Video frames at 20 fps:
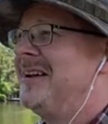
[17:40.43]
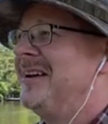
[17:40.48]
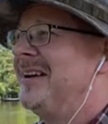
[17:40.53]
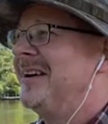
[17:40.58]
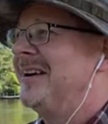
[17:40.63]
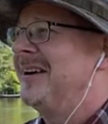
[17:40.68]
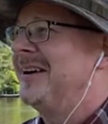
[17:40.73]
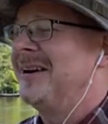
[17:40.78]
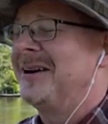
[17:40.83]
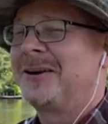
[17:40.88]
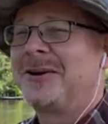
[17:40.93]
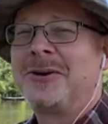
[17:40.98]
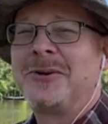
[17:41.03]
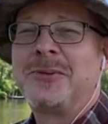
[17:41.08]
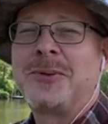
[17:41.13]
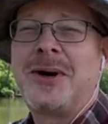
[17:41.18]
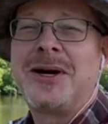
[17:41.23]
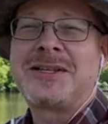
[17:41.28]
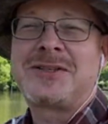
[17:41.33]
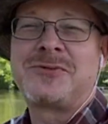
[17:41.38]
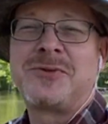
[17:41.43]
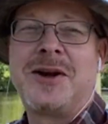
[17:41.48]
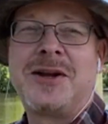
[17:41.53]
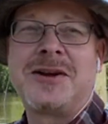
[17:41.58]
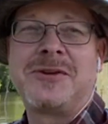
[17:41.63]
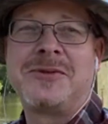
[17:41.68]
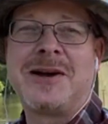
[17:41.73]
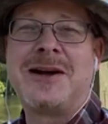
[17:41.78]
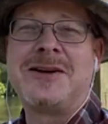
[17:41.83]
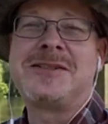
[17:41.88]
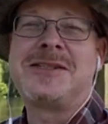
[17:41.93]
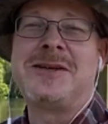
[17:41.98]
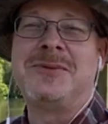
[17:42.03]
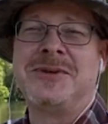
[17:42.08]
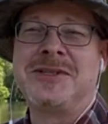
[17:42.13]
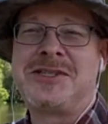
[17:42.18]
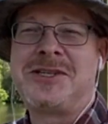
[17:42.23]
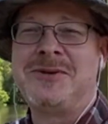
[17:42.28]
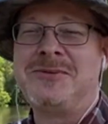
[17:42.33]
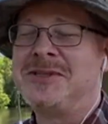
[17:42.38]
Go watch Ronda Rousey when
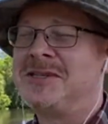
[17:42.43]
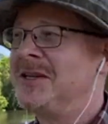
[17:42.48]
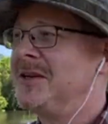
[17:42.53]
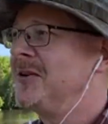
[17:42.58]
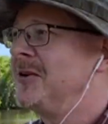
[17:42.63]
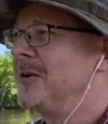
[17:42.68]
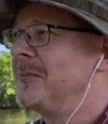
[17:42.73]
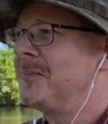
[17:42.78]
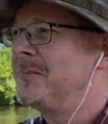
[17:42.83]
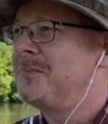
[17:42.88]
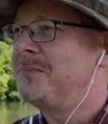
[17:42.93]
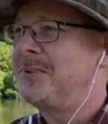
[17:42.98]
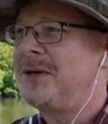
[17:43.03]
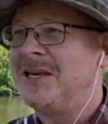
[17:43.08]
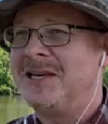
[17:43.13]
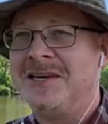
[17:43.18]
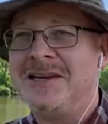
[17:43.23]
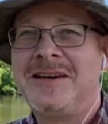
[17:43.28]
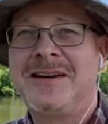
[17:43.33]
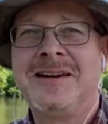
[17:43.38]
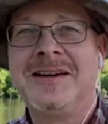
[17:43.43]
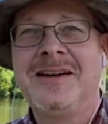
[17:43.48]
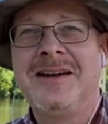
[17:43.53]
she was in her peak.